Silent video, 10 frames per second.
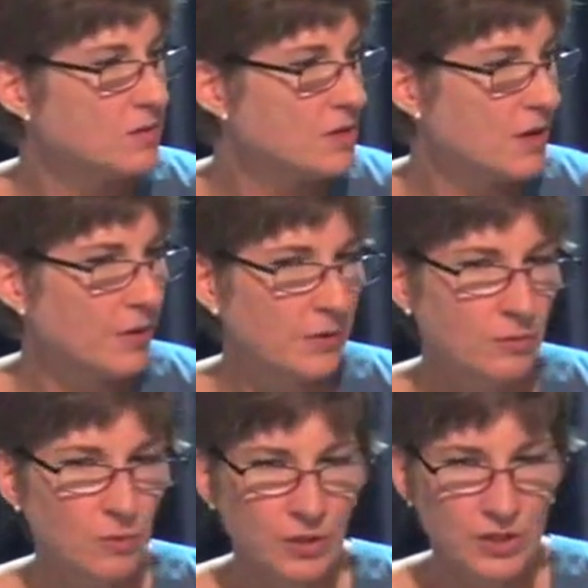
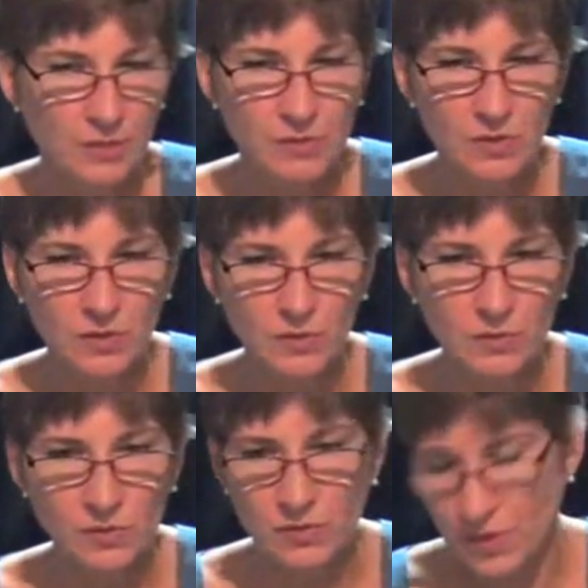No. More gemstones?